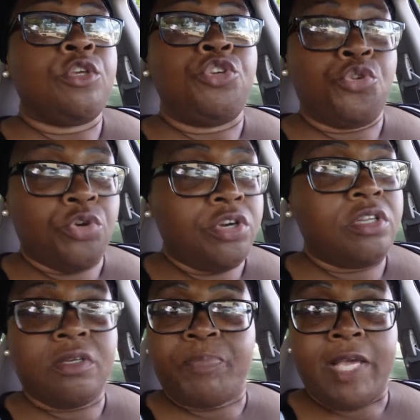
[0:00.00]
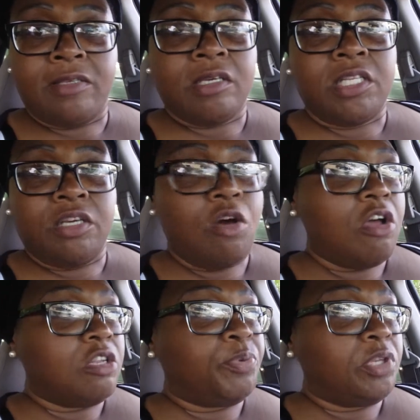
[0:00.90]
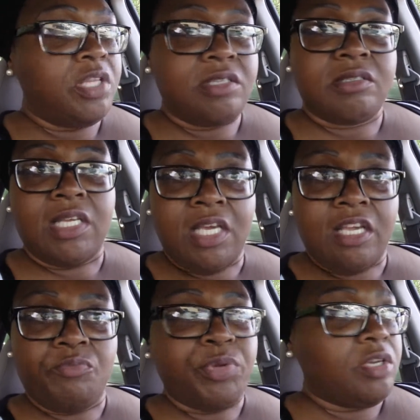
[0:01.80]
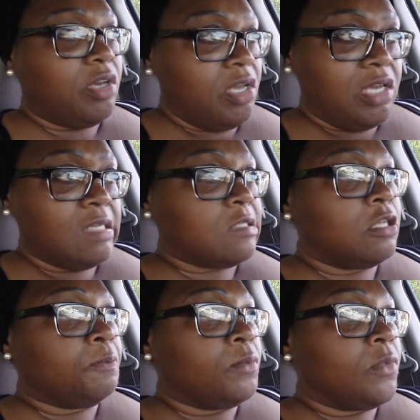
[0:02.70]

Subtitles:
you could have basically called the police then because